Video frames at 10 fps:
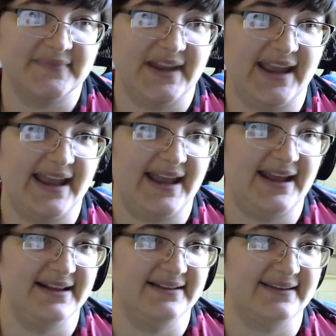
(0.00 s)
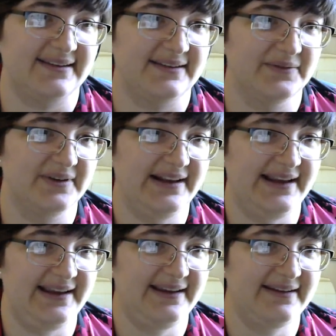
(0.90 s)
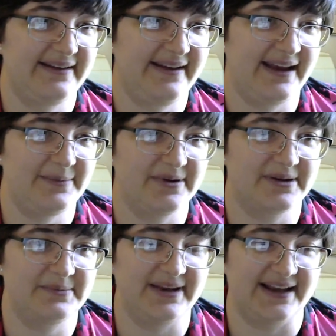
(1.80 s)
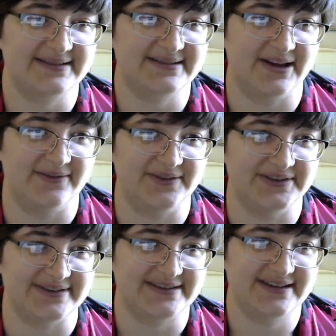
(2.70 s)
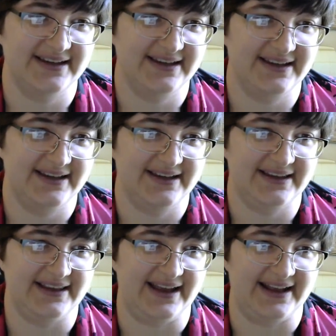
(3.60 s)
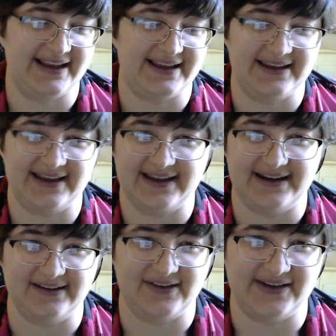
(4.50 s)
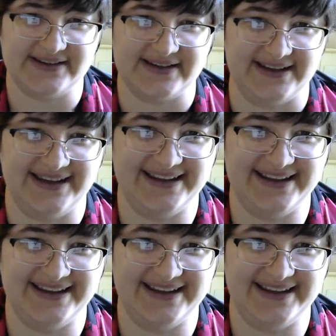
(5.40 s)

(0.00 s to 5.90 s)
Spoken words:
and really hyper complex novels that I can get kind of lost in.